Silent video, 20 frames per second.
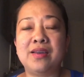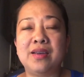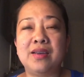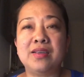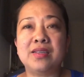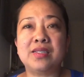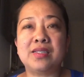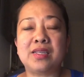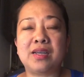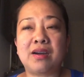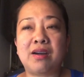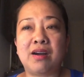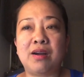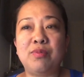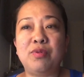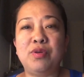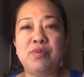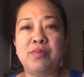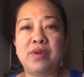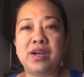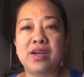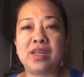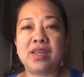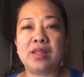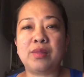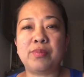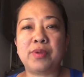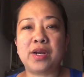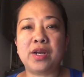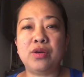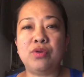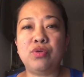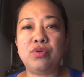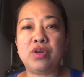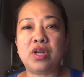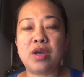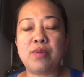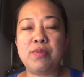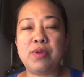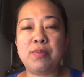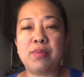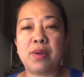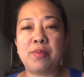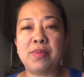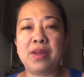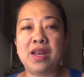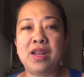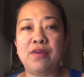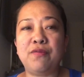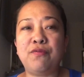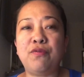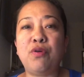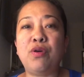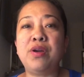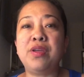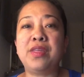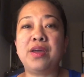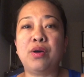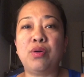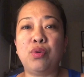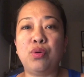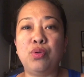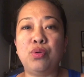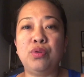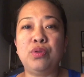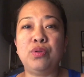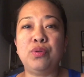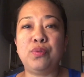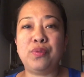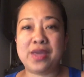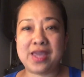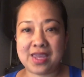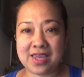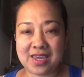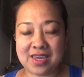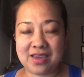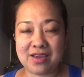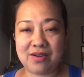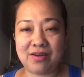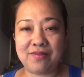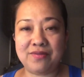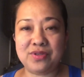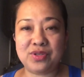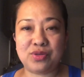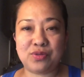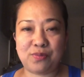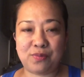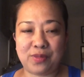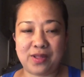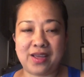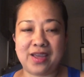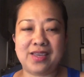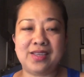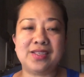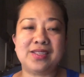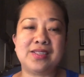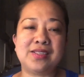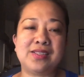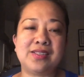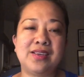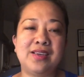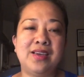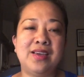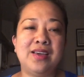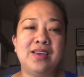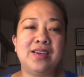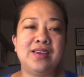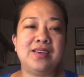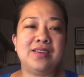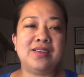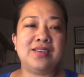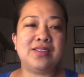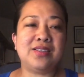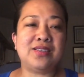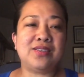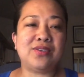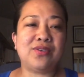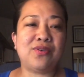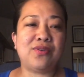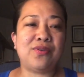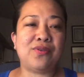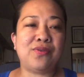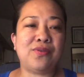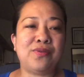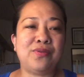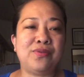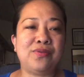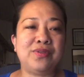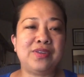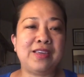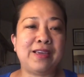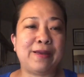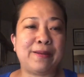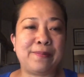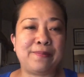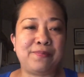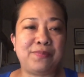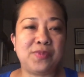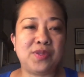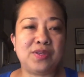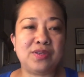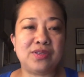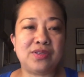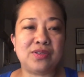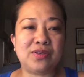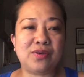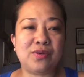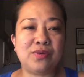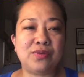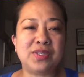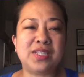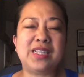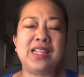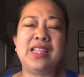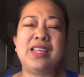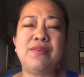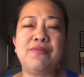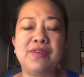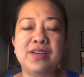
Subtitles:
sa Carbon Market para doon kami mamili for the whole week of supplies. So, yeah. So, live a